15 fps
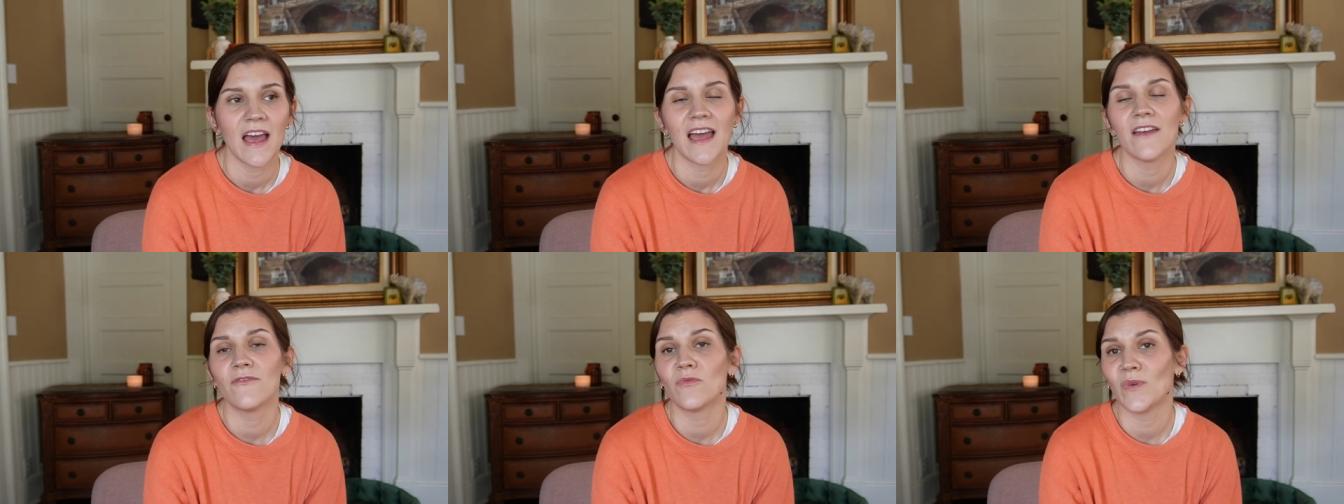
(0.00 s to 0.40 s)

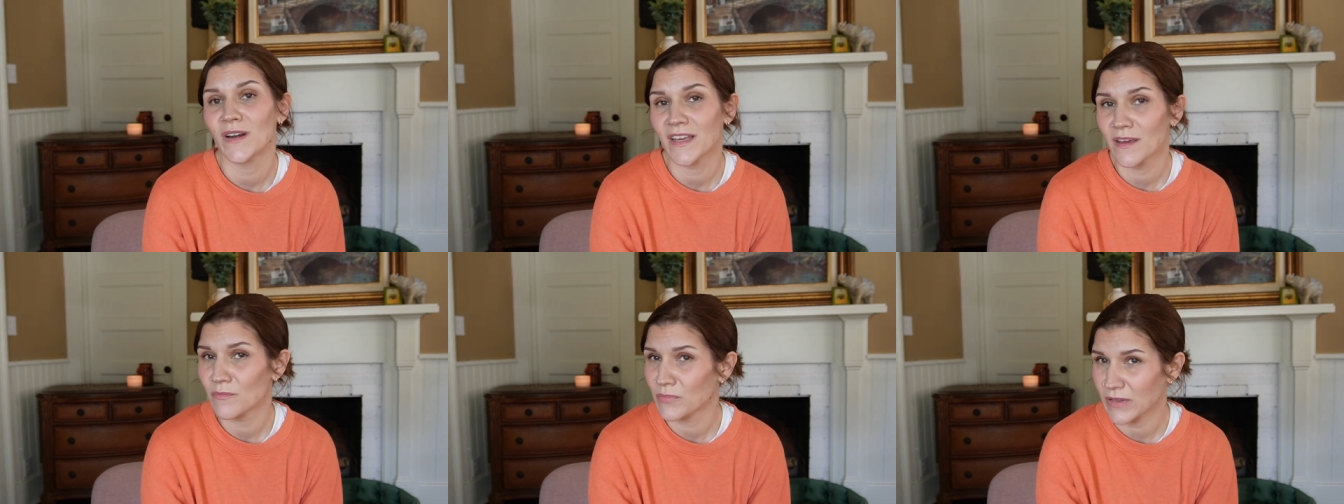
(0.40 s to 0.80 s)
I have
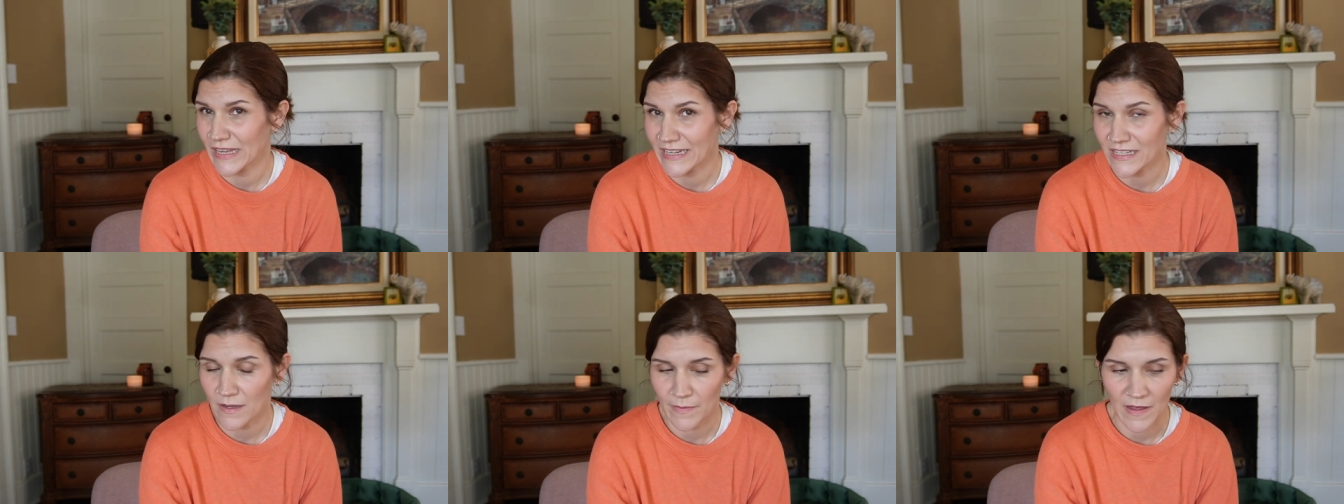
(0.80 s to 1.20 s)
one
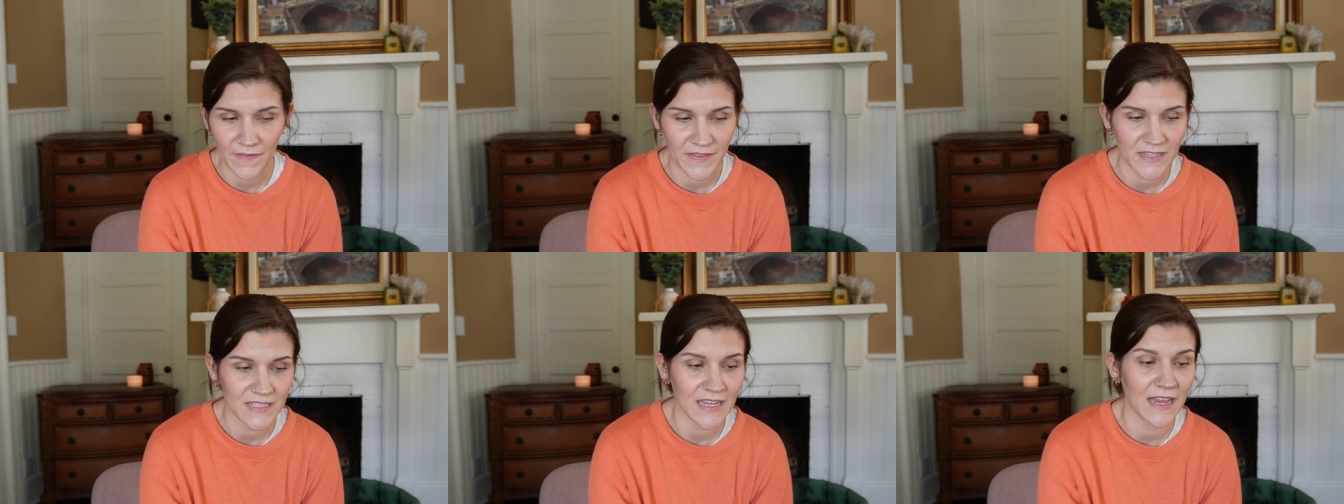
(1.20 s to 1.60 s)
complaint
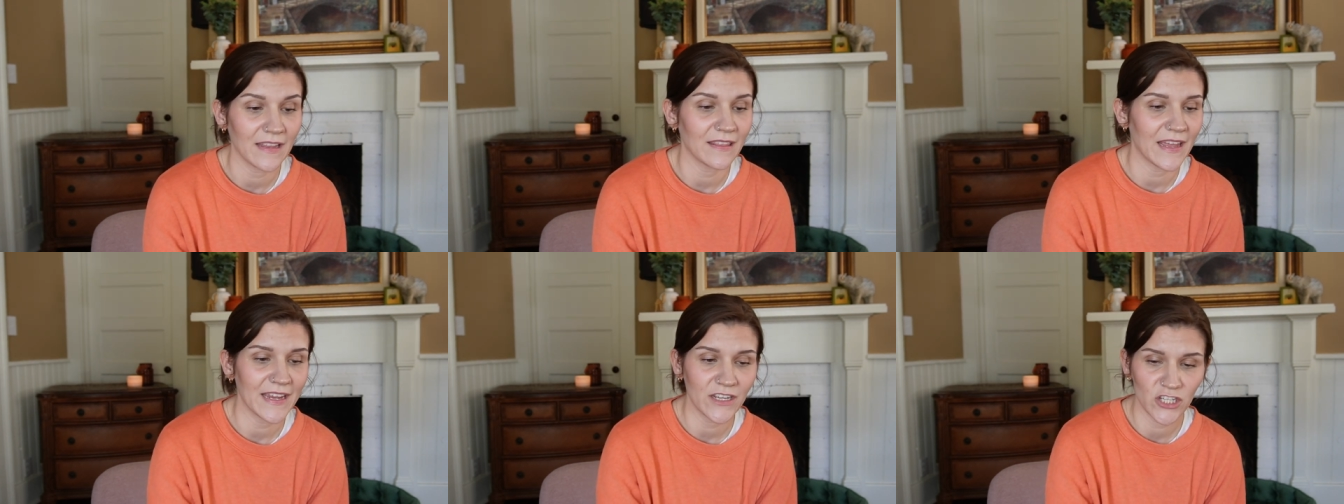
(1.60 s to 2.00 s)
about this. I
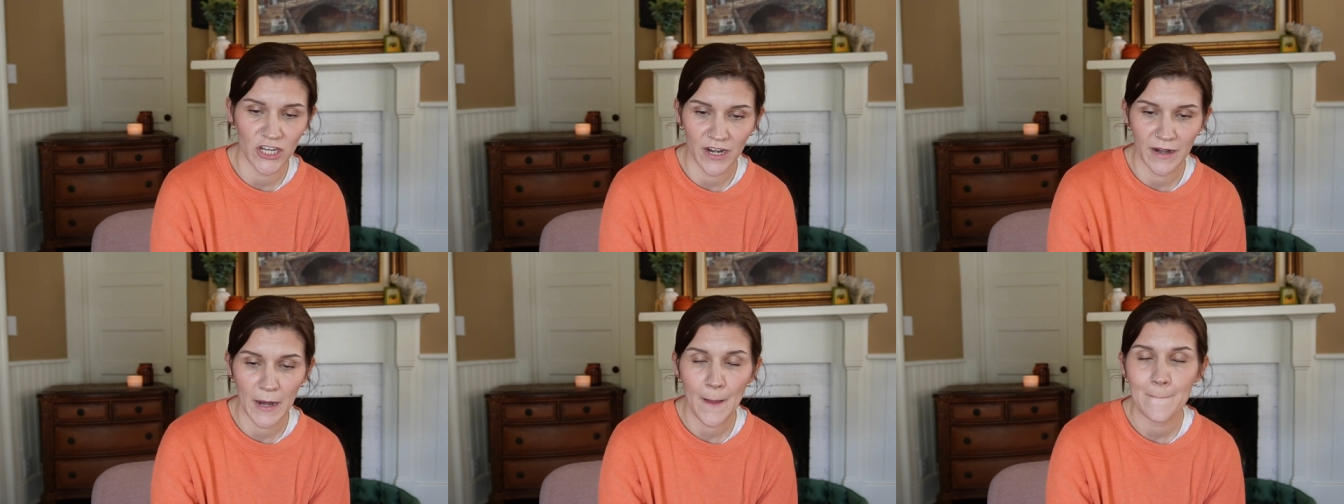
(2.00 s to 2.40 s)
like
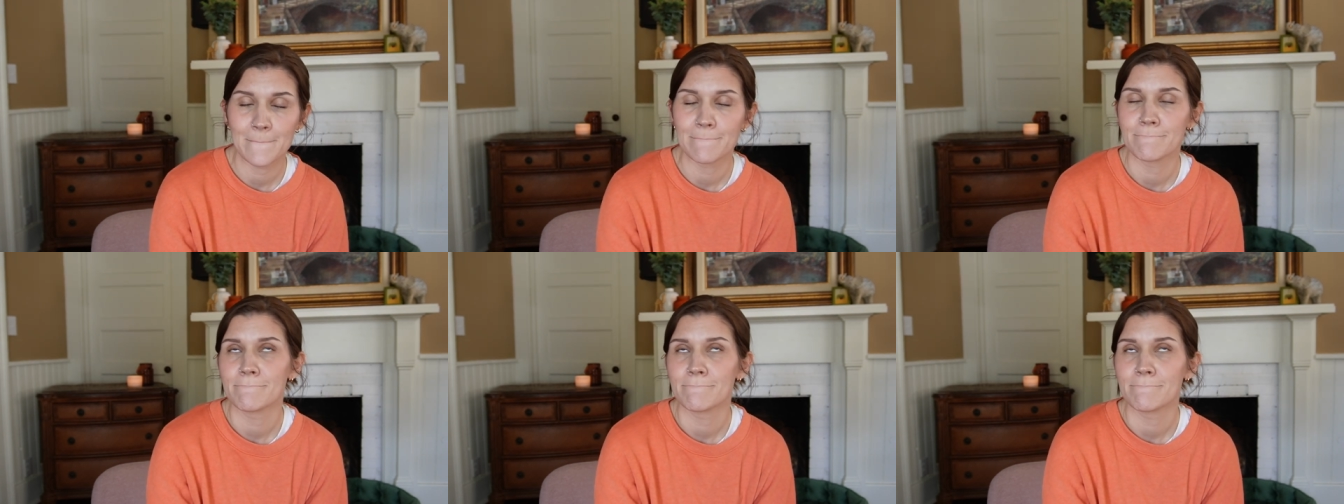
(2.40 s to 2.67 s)
cherry